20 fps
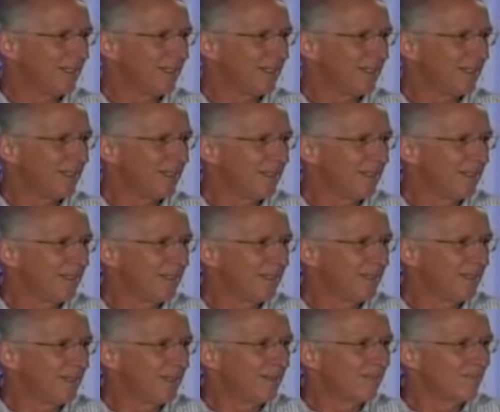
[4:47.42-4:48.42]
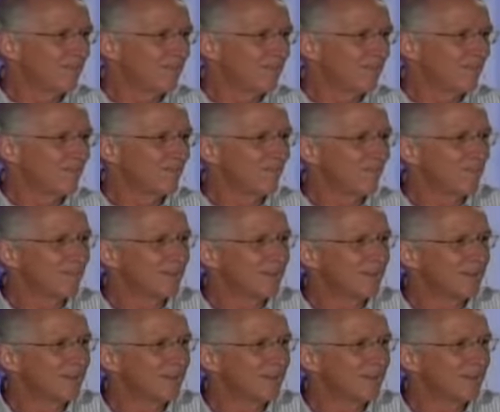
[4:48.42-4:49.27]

Nothing is said.